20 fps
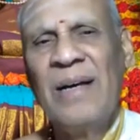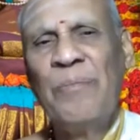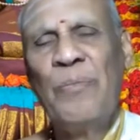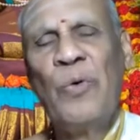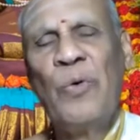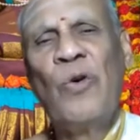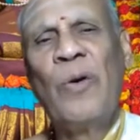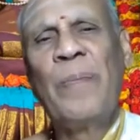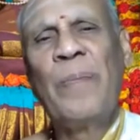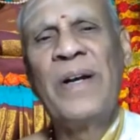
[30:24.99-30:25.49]

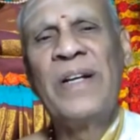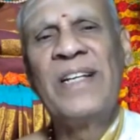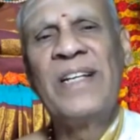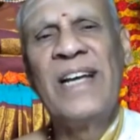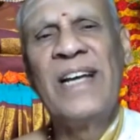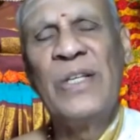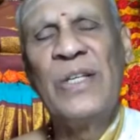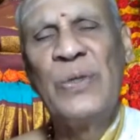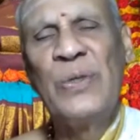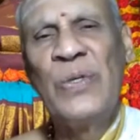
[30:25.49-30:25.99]

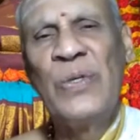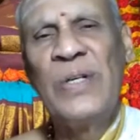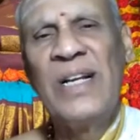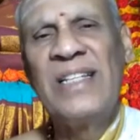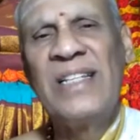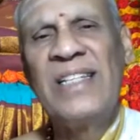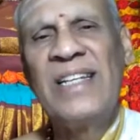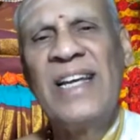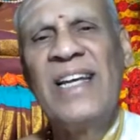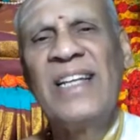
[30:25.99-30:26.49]
Purvapakshi, as
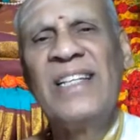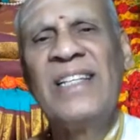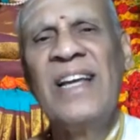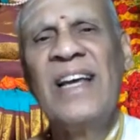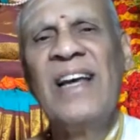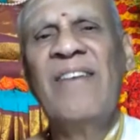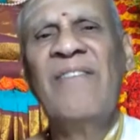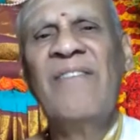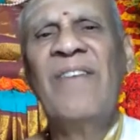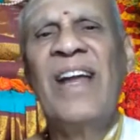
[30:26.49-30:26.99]
usual, says,
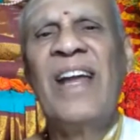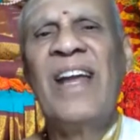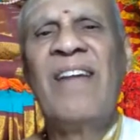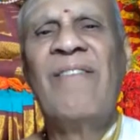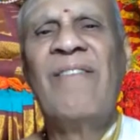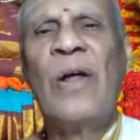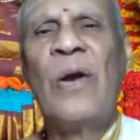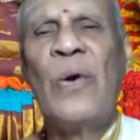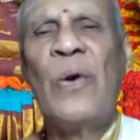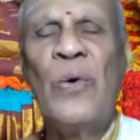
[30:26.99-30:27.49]

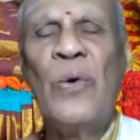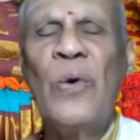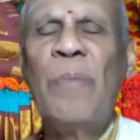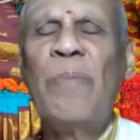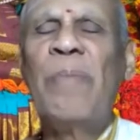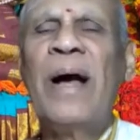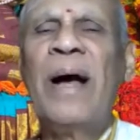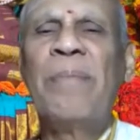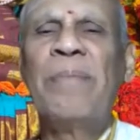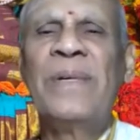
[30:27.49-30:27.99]
whenever
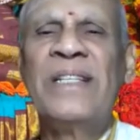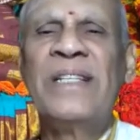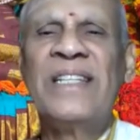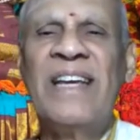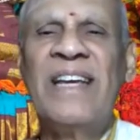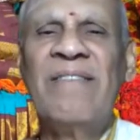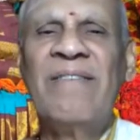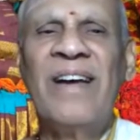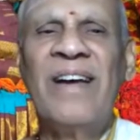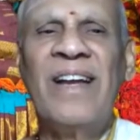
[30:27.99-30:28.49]
route map is
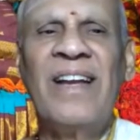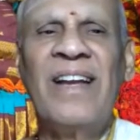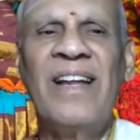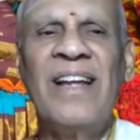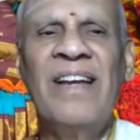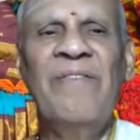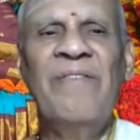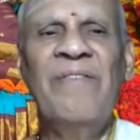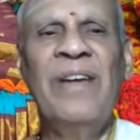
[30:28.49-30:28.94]
given,